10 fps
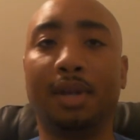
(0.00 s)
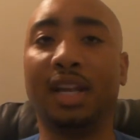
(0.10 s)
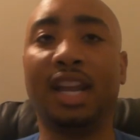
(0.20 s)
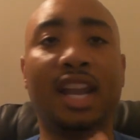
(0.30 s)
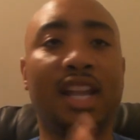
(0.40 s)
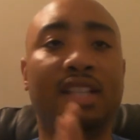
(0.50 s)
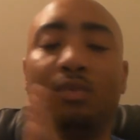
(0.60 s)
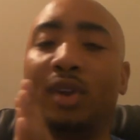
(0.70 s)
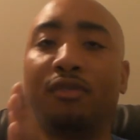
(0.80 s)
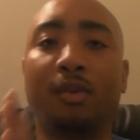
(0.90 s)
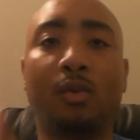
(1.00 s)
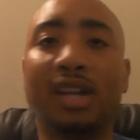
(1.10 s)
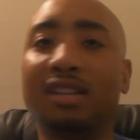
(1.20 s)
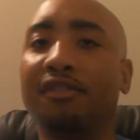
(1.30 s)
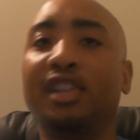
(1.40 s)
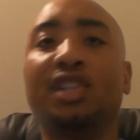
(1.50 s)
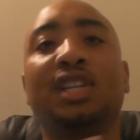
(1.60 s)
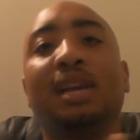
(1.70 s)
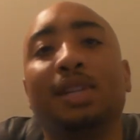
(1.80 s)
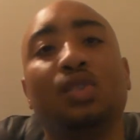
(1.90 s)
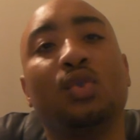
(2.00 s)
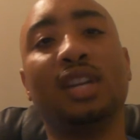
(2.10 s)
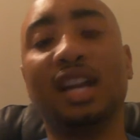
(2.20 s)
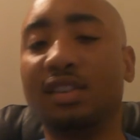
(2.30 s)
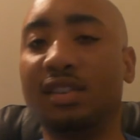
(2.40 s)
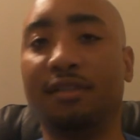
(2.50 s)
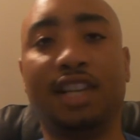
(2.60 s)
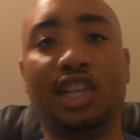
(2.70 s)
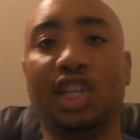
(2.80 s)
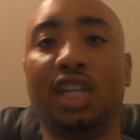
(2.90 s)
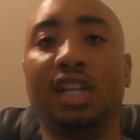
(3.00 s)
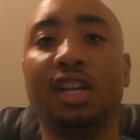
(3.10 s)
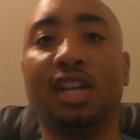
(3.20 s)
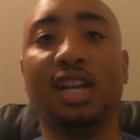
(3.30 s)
He's went from one division coming to another division.